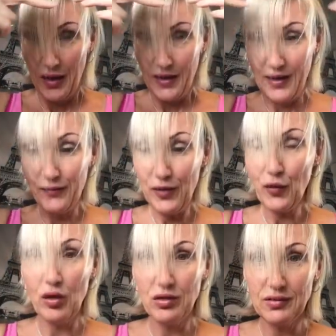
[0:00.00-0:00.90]
If you've
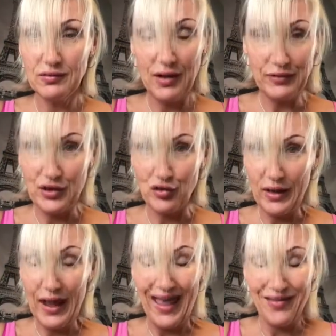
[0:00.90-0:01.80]
got lovely straight
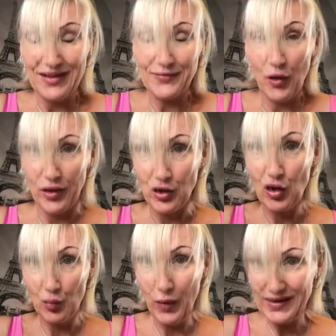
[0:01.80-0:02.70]
hair, that's fine, you
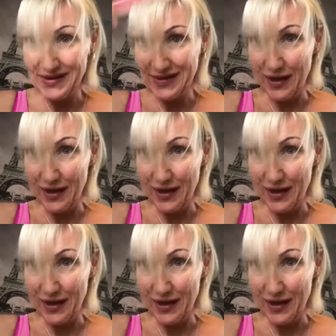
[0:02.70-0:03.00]
can wet it down.